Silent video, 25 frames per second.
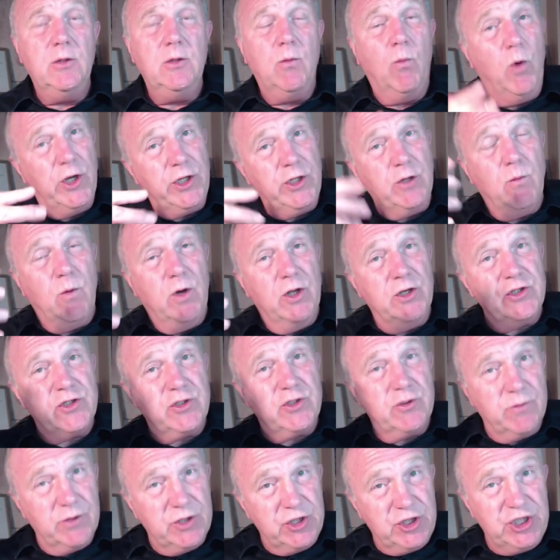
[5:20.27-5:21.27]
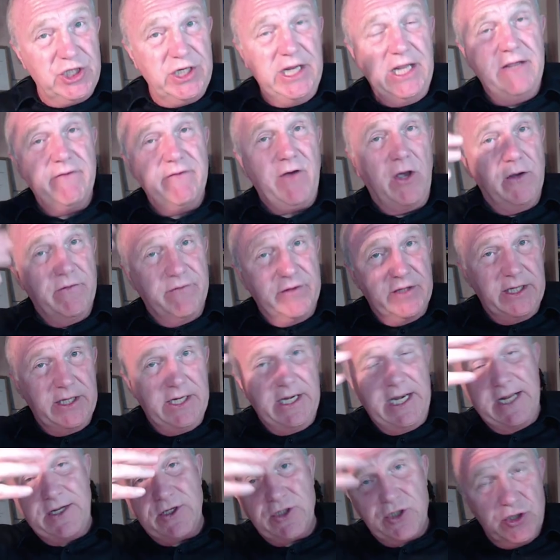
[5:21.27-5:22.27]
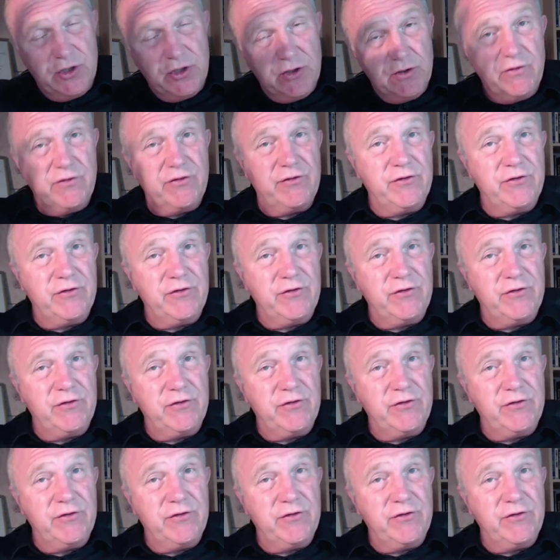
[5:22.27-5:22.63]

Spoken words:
what you want to achieve over the next 2,